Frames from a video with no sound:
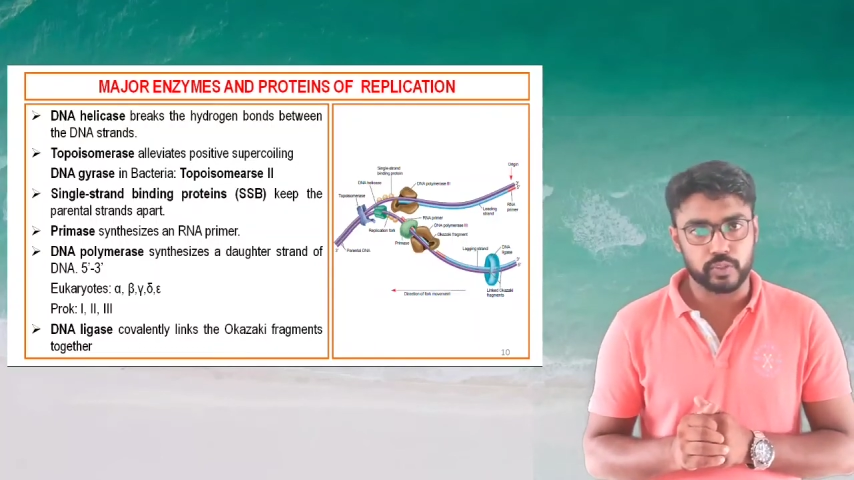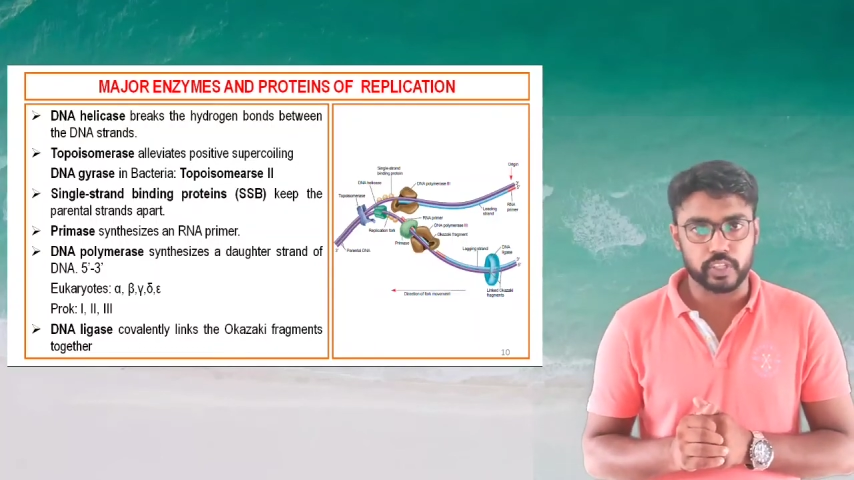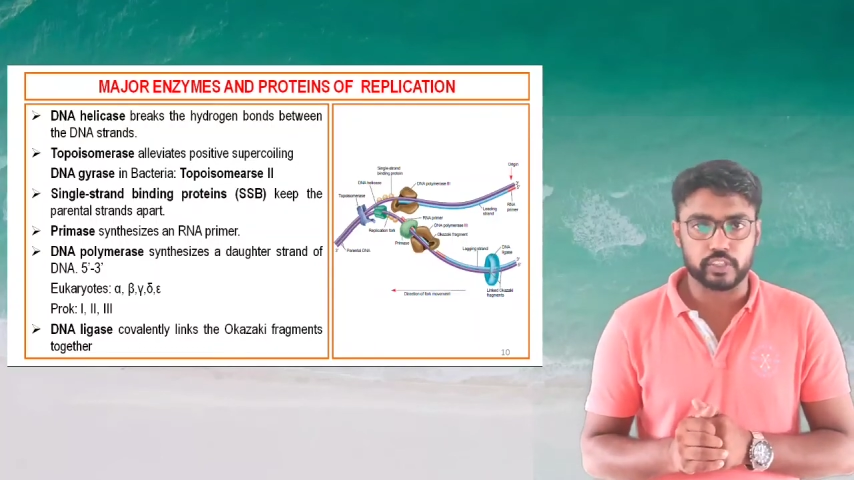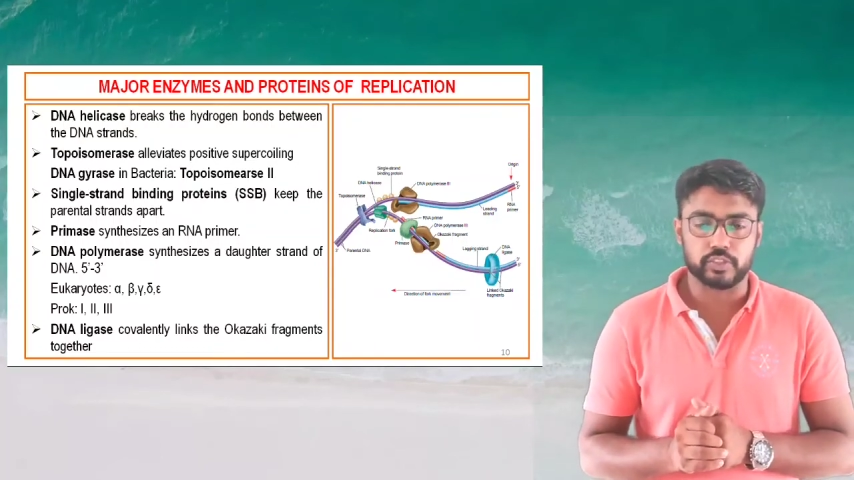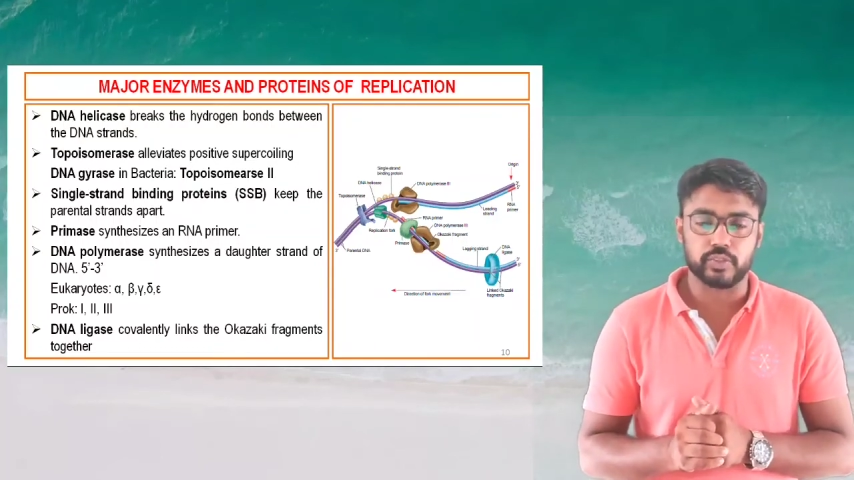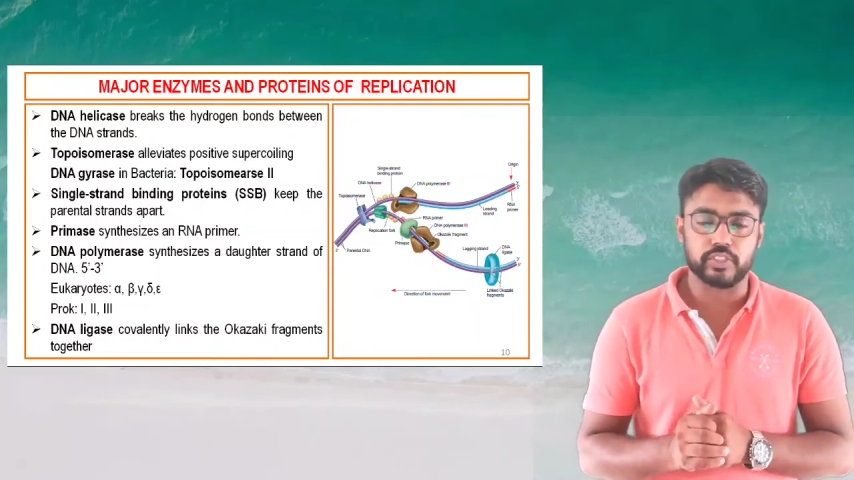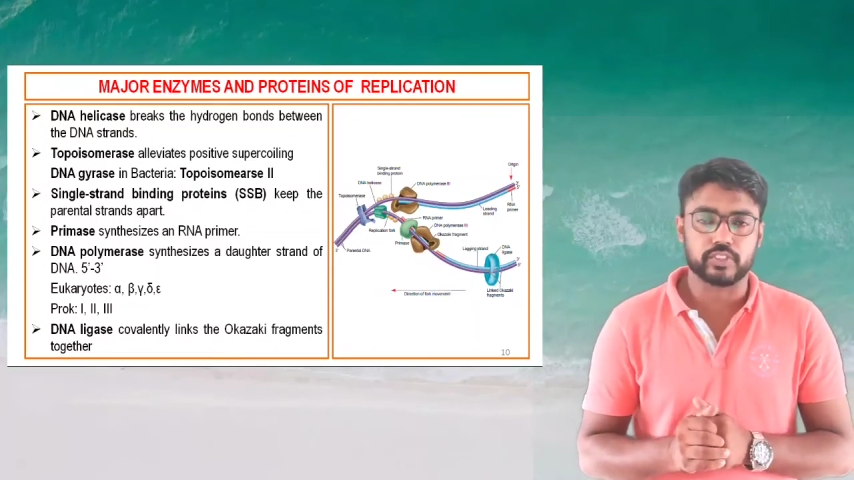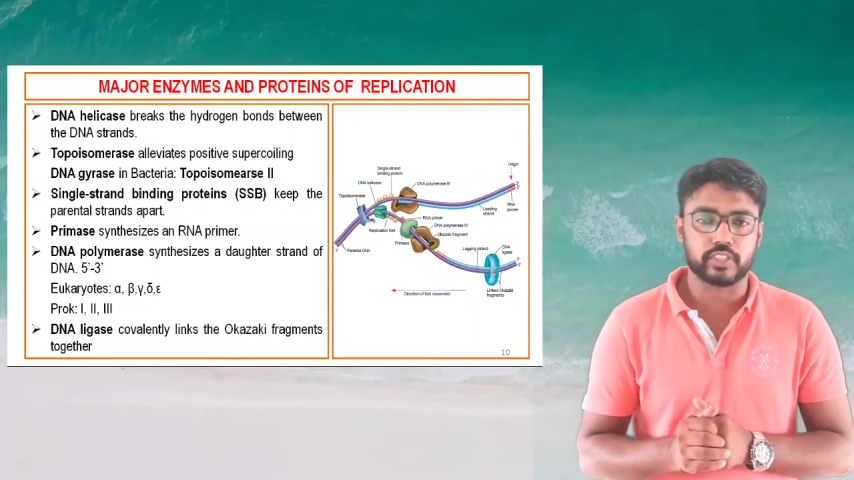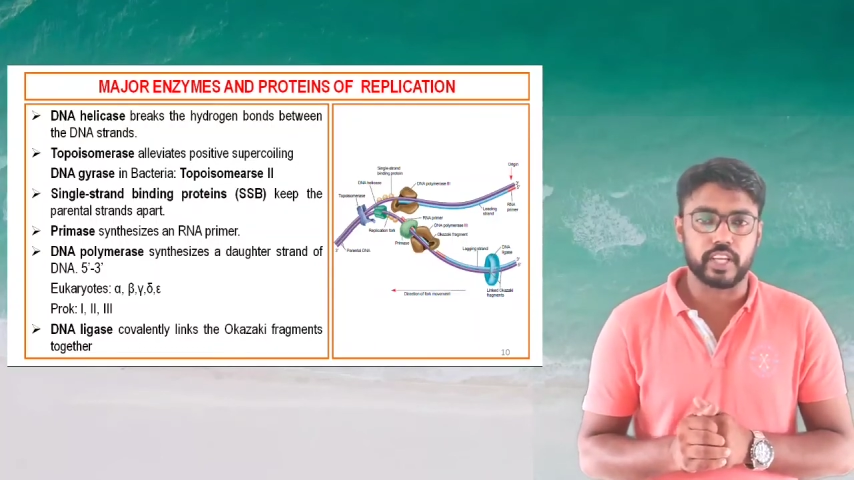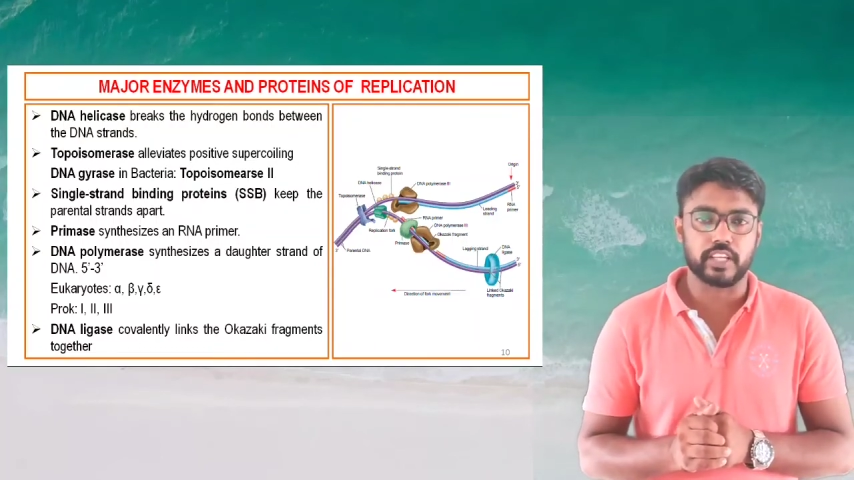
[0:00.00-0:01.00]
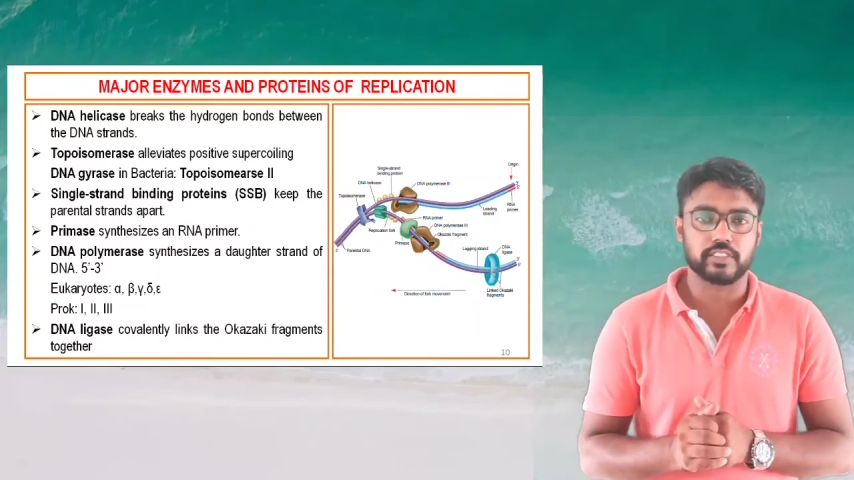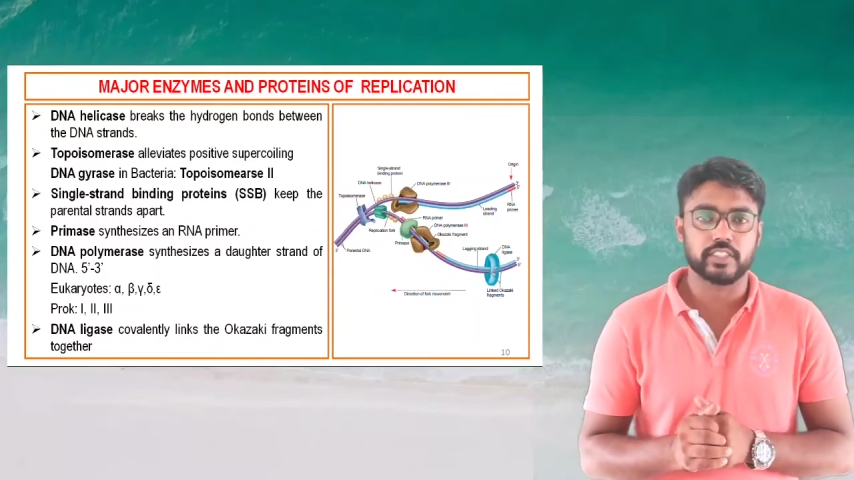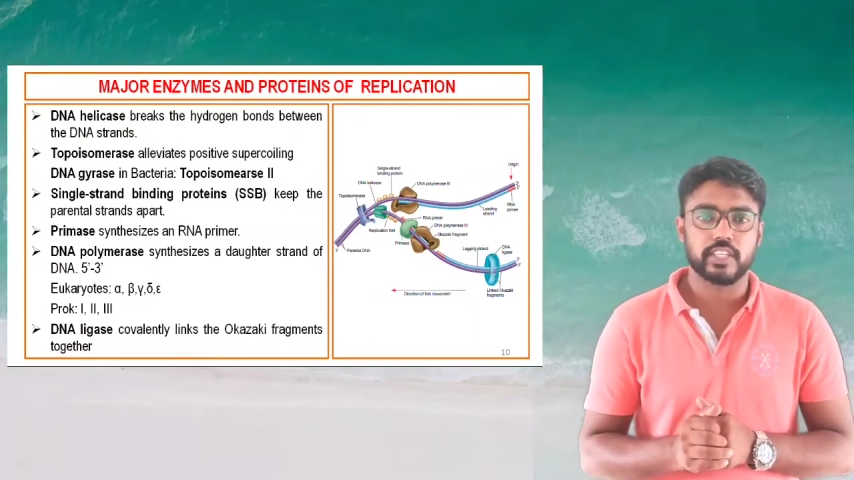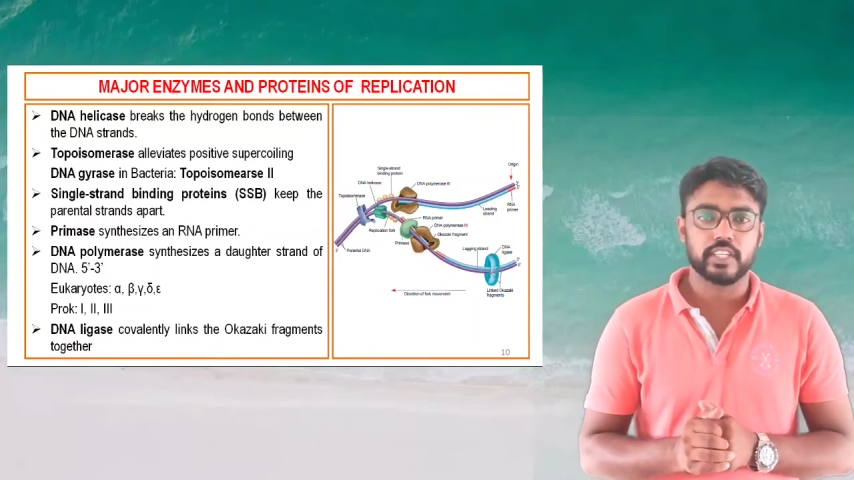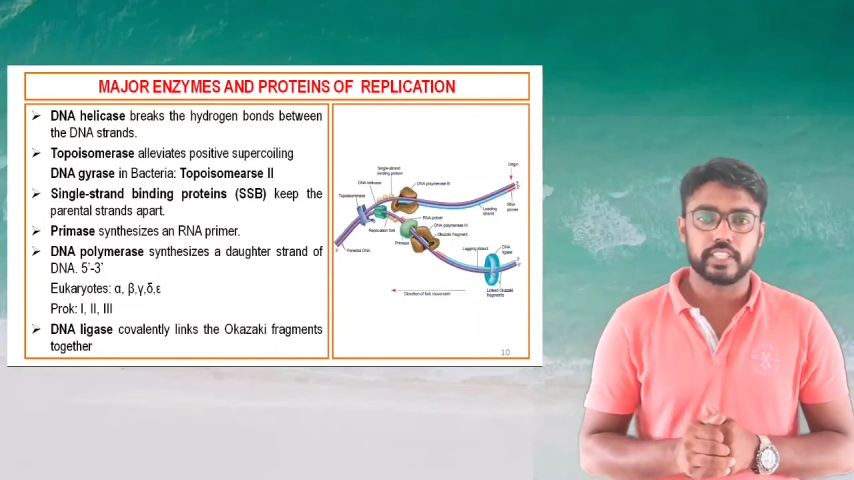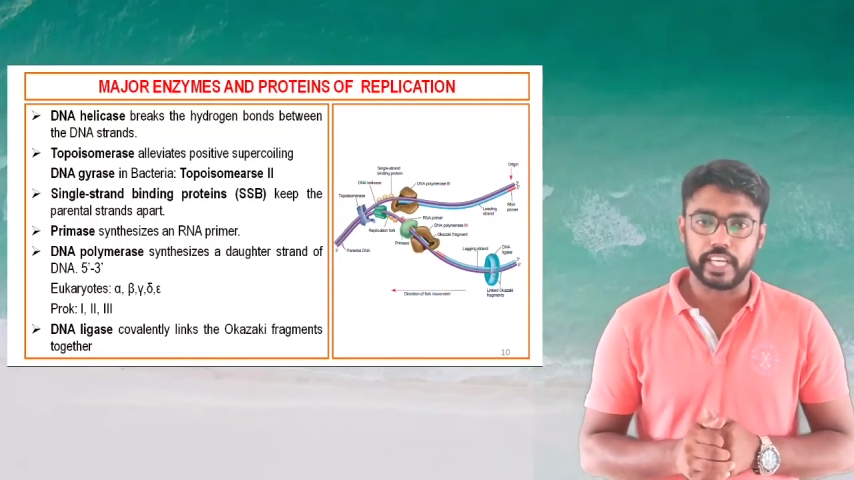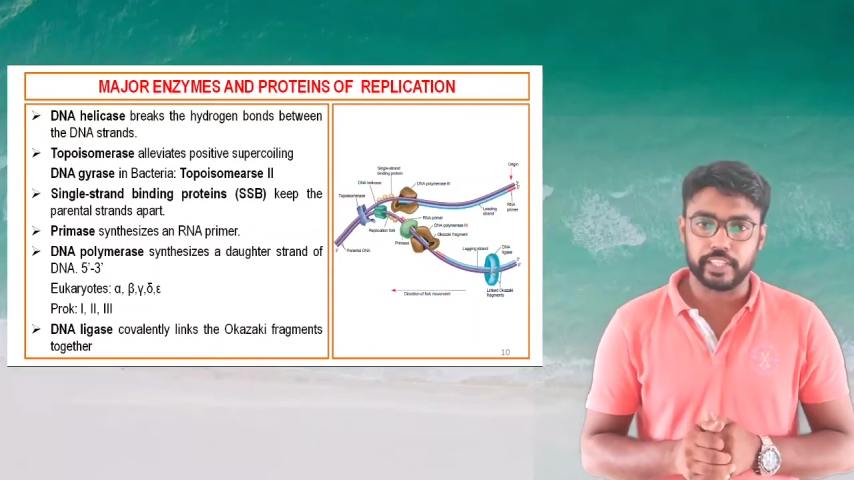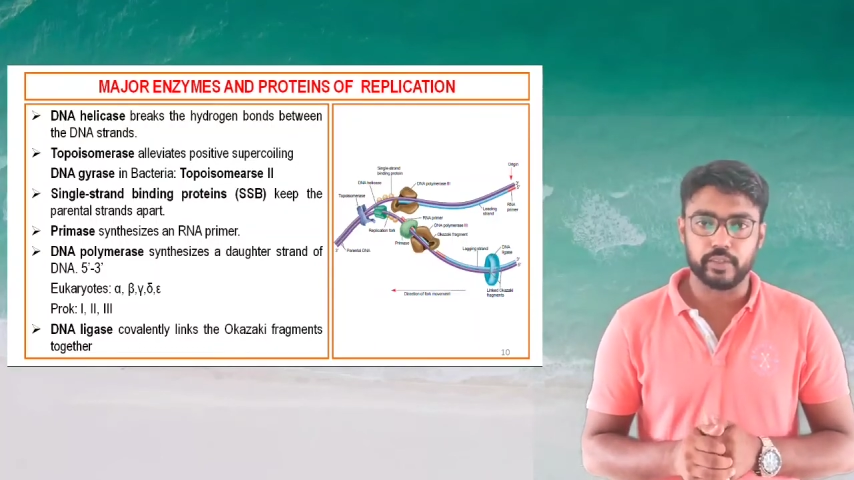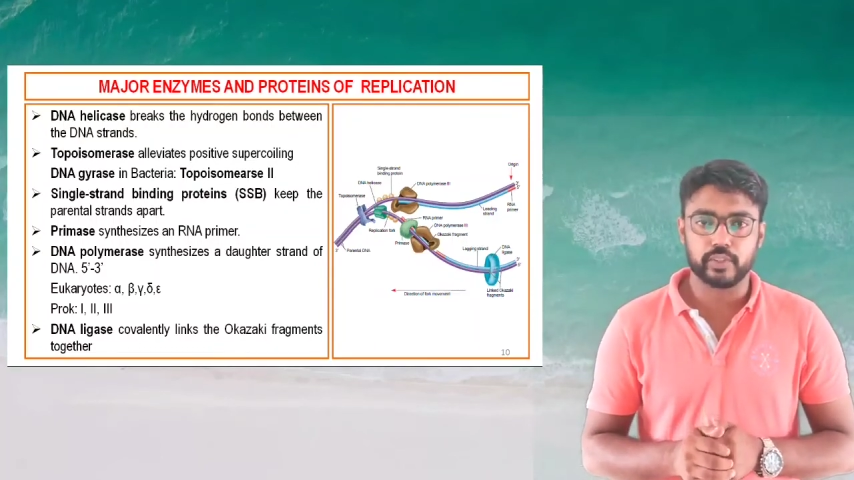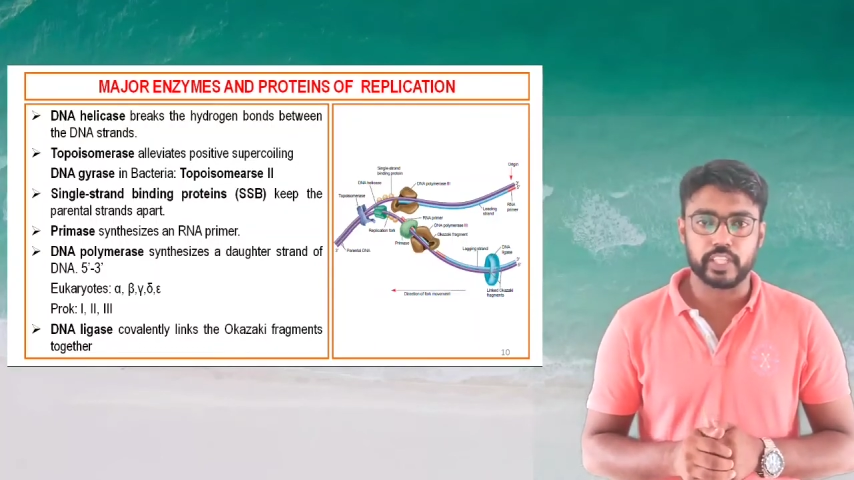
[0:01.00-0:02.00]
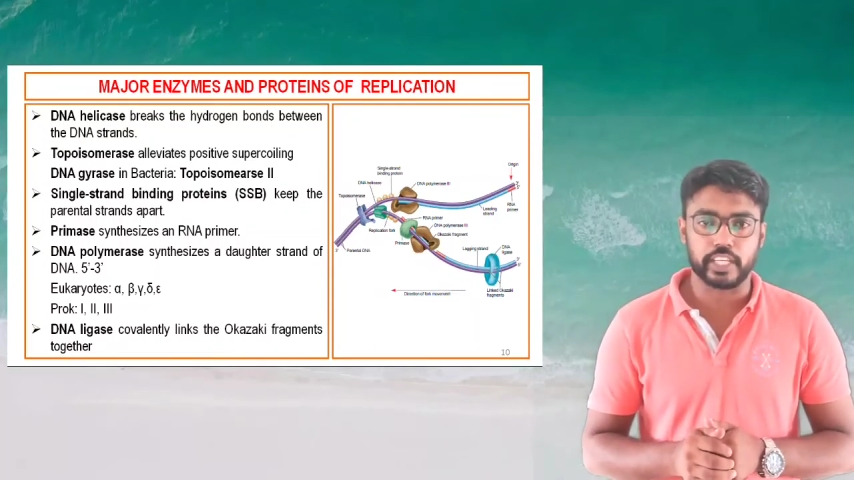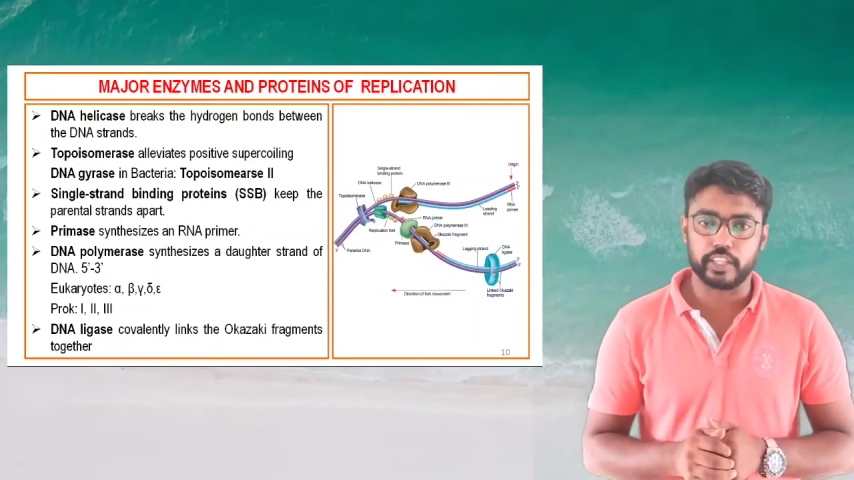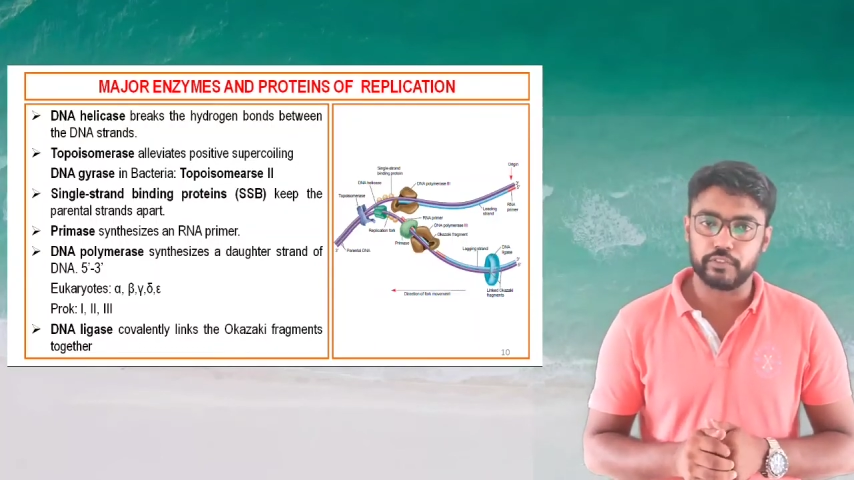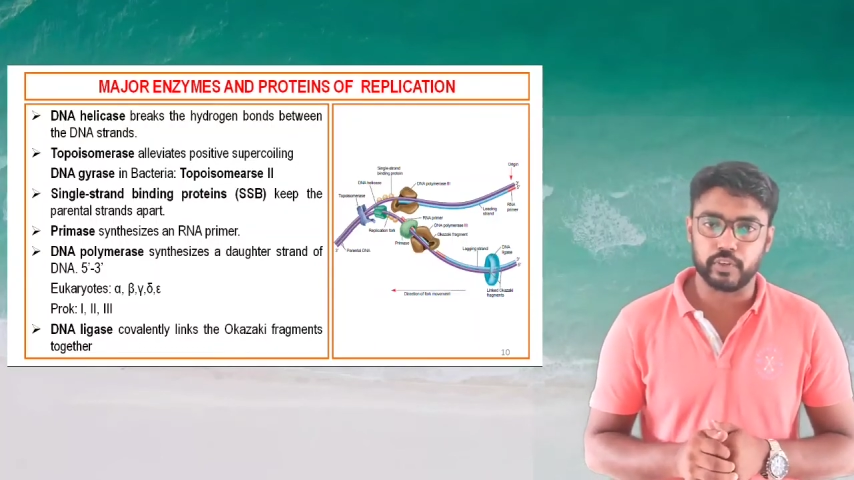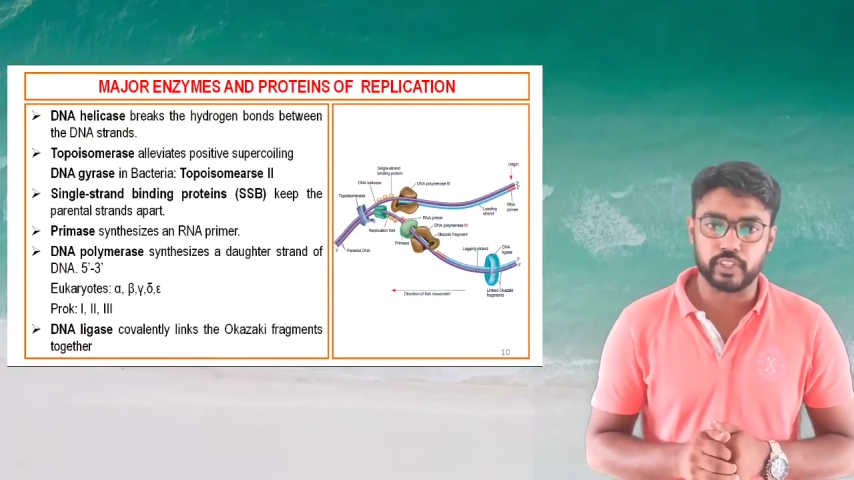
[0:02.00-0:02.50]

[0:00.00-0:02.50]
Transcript: understood this class. Thank you for